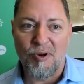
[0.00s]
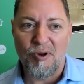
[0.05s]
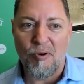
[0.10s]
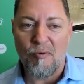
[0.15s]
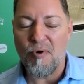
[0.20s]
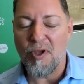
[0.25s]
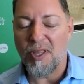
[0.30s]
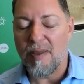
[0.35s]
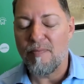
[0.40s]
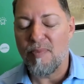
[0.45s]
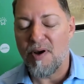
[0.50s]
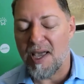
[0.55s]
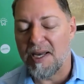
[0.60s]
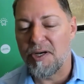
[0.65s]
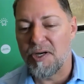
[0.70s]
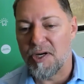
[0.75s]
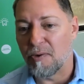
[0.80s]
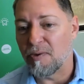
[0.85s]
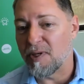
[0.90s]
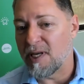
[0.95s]
really probably
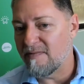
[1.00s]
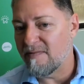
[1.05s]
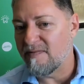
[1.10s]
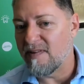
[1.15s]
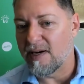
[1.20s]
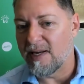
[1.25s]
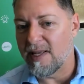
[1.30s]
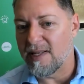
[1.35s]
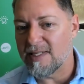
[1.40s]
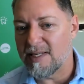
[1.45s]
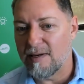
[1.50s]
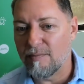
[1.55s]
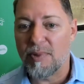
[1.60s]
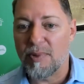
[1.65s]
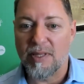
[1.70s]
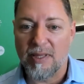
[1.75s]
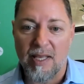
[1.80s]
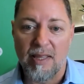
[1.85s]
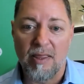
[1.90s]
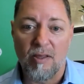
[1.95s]
don't need financing,
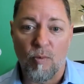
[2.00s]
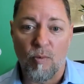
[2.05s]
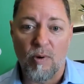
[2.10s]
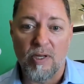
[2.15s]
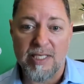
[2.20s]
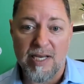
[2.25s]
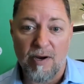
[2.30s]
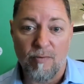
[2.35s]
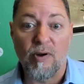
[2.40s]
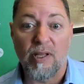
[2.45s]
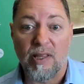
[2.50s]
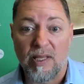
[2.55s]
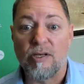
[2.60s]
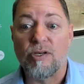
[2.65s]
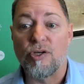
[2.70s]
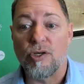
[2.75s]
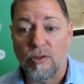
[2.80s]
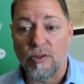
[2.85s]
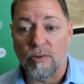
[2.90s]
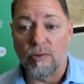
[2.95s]
but then the ones that really
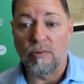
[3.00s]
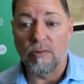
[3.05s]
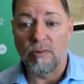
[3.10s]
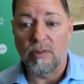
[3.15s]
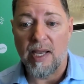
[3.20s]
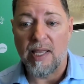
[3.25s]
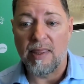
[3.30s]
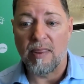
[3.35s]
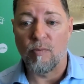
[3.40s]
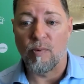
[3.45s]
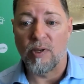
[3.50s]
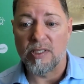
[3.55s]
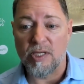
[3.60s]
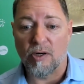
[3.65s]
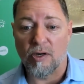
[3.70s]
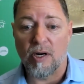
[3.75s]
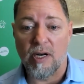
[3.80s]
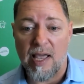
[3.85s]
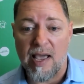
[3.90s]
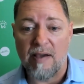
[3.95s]
do, and the ones that are
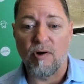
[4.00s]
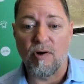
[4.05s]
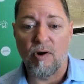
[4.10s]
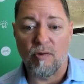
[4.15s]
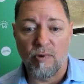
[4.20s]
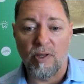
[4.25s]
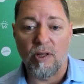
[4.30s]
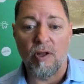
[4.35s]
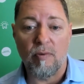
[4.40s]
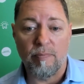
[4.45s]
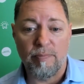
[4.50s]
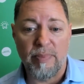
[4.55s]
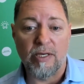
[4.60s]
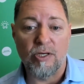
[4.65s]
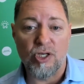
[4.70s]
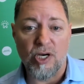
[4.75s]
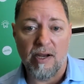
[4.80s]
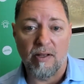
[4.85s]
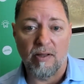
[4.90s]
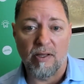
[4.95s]
going to have a real big
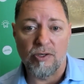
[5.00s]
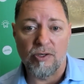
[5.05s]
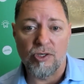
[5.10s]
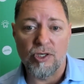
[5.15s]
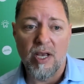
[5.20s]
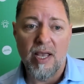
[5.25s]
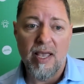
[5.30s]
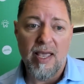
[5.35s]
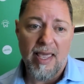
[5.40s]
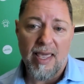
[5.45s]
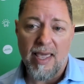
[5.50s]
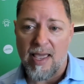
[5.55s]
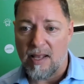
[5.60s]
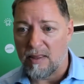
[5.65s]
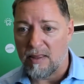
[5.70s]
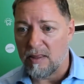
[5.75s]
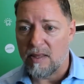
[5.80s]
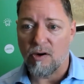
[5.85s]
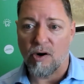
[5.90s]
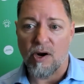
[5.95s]
challenge,
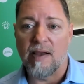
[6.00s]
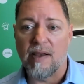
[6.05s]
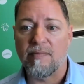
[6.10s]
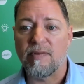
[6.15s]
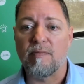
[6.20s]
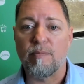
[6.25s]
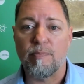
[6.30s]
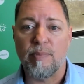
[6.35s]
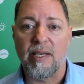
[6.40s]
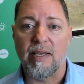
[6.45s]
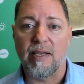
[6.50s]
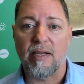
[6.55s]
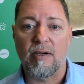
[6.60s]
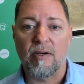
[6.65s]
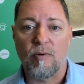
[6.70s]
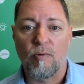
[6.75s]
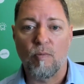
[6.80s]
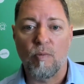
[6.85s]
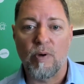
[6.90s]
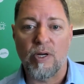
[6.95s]
and they're going to have to pick
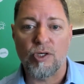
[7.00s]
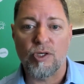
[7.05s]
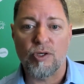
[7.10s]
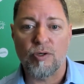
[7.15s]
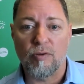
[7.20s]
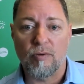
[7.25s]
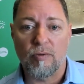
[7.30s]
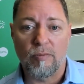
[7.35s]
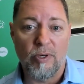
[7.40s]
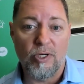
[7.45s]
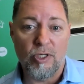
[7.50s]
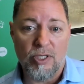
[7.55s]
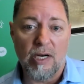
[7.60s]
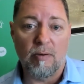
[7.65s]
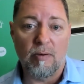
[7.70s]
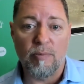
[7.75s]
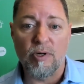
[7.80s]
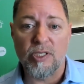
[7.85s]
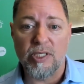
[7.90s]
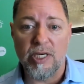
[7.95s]
which dental
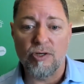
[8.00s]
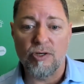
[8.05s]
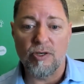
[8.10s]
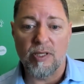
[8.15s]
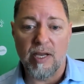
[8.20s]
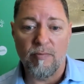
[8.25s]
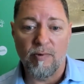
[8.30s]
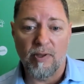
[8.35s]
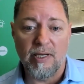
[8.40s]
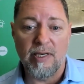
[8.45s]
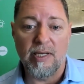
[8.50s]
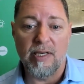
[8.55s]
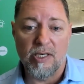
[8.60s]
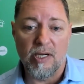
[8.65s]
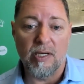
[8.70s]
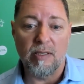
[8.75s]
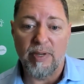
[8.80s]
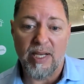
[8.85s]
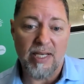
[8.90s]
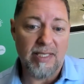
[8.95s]
procedure they really need
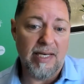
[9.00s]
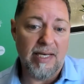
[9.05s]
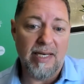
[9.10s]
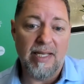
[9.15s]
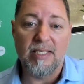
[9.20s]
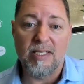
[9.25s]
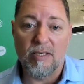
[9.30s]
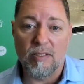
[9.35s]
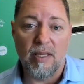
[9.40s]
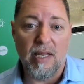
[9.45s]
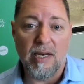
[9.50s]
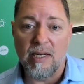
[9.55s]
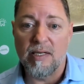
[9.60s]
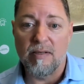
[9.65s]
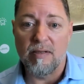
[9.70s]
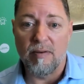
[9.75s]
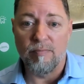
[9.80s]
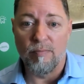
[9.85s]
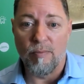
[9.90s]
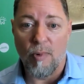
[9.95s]
done because they need
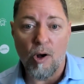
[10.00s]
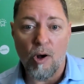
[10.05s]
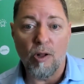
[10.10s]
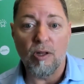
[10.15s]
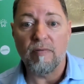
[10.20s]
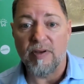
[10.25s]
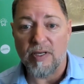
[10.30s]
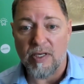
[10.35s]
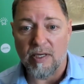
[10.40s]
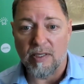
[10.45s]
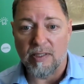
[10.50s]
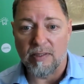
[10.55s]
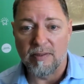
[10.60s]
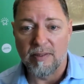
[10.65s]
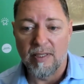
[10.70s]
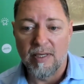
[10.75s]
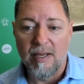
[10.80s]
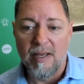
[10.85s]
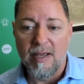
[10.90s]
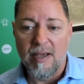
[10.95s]
all of it done,
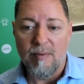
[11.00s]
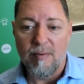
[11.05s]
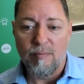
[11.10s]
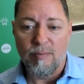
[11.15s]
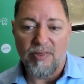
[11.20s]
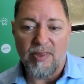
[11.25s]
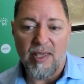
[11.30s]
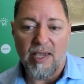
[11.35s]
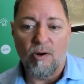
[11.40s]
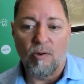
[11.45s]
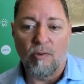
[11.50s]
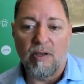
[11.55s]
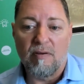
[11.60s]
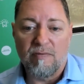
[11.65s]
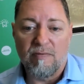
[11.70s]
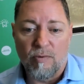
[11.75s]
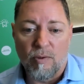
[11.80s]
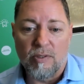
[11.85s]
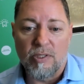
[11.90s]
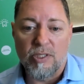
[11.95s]
but they can only
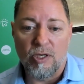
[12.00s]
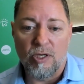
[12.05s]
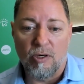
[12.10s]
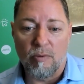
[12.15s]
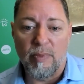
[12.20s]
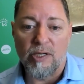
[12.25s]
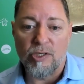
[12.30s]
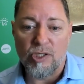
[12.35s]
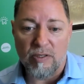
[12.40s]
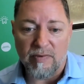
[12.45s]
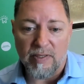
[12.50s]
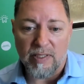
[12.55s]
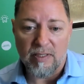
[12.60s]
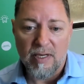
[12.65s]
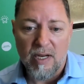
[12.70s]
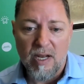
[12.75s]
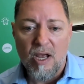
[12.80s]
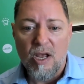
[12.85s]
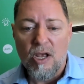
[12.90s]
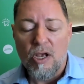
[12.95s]
afford so much of it.
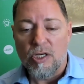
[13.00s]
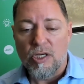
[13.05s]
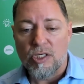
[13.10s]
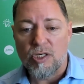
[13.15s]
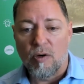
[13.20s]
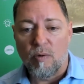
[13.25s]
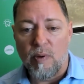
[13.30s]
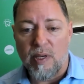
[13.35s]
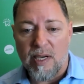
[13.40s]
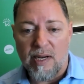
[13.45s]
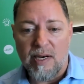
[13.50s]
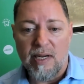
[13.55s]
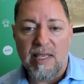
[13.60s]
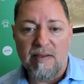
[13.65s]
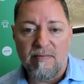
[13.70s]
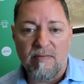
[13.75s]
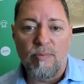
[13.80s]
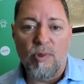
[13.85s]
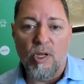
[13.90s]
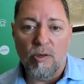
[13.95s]
So we kind of give
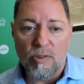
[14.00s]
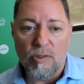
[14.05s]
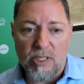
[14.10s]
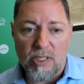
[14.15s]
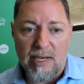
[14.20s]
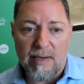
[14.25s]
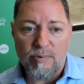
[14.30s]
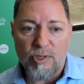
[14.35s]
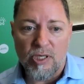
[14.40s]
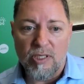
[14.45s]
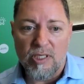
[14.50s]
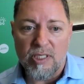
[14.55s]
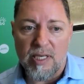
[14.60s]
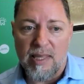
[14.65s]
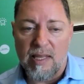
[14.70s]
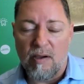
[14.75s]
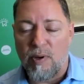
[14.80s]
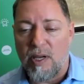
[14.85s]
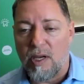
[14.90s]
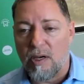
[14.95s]
them those options, and
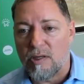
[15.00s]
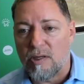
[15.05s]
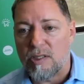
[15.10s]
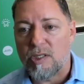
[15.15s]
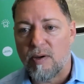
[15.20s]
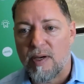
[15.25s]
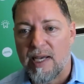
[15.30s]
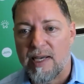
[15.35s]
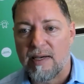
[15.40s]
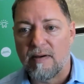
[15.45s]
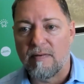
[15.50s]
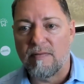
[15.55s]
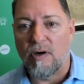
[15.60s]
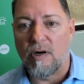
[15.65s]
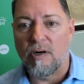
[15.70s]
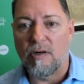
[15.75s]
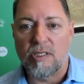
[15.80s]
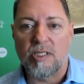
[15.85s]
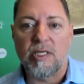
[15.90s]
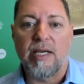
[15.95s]
then we also have
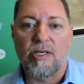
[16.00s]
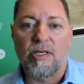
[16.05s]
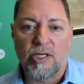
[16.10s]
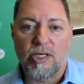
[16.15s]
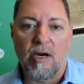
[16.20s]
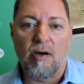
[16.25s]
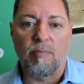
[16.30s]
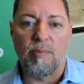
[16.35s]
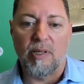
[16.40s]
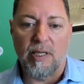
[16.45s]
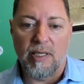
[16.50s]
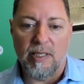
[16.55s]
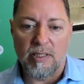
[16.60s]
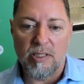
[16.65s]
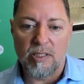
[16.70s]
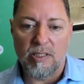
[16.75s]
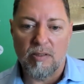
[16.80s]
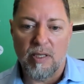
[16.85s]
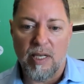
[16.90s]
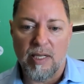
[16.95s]
our Sage Care
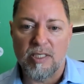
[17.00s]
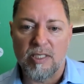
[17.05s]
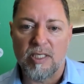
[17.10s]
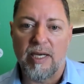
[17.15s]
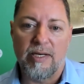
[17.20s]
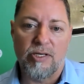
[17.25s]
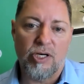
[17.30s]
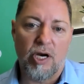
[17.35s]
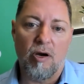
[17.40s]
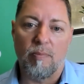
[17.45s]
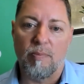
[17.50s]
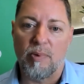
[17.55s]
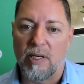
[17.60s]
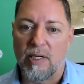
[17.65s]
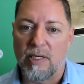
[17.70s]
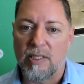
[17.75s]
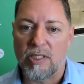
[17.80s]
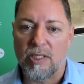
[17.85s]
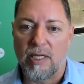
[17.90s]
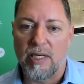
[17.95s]
Plus, and Sage Care
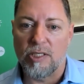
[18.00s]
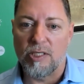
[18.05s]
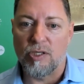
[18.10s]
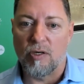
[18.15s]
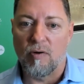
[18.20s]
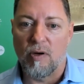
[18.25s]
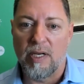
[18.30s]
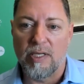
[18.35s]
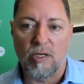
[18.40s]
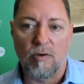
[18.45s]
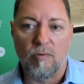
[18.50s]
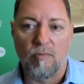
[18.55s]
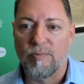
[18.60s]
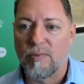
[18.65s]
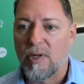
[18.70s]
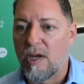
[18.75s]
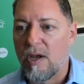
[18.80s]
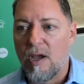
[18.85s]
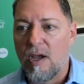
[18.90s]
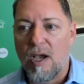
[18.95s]
Plus is
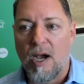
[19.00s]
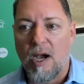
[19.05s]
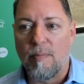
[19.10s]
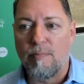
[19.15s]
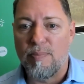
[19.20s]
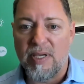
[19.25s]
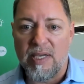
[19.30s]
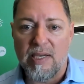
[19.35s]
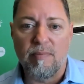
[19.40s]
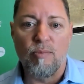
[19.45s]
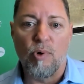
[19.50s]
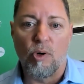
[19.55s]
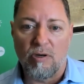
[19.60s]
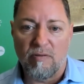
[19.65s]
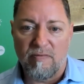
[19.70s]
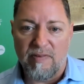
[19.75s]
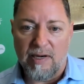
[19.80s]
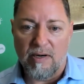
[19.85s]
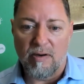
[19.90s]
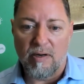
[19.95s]
a big
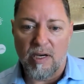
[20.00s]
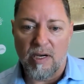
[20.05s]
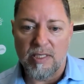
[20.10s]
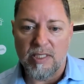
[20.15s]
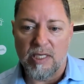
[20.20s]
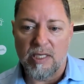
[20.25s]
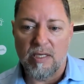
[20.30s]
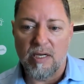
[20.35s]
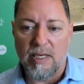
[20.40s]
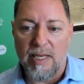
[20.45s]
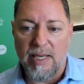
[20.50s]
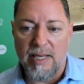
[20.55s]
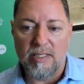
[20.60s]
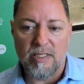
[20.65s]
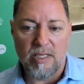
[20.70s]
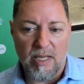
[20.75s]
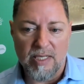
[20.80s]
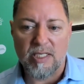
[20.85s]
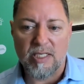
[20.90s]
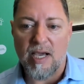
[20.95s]
motivator because
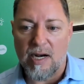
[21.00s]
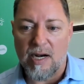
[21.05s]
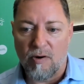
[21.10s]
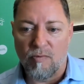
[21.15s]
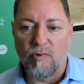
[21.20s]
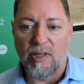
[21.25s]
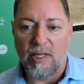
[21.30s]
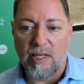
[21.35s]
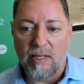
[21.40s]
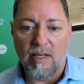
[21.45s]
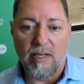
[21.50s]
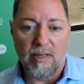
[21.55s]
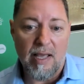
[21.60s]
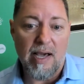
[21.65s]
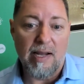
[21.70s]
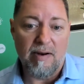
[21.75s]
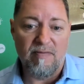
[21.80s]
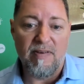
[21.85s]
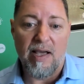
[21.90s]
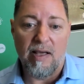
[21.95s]
it's got a
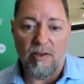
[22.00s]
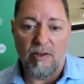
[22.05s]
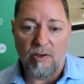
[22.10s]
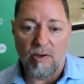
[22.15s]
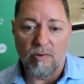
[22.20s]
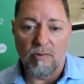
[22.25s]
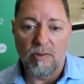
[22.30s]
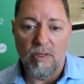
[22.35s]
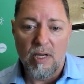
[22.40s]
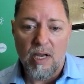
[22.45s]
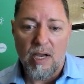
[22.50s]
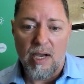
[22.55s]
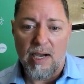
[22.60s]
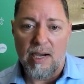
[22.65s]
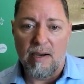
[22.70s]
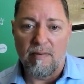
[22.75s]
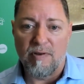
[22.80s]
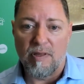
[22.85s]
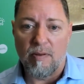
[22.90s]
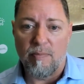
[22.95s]
lot of value
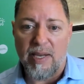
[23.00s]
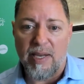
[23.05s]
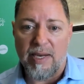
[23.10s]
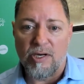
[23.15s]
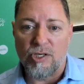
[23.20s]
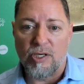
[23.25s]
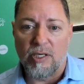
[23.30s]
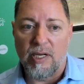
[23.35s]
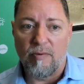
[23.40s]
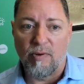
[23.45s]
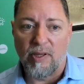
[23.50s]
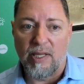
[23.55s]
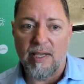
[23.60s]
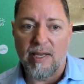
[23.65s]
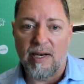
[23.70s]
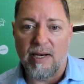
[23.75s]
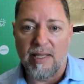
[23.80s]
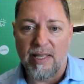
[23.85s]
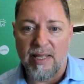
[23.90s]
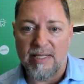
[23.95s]
for the patient. It really
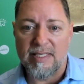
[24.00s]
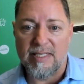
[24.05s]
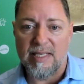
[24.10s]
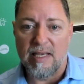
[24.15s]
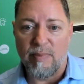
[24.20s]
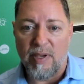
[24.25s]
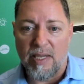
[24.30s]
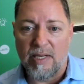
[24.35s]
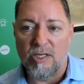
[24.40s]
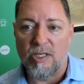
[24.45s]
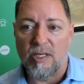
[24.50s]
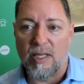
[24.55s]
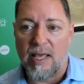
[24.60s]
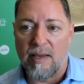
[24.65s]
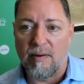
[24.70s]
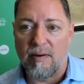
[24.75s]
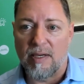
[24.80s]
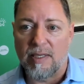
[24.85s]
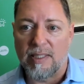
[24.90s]
kind of gets them into that,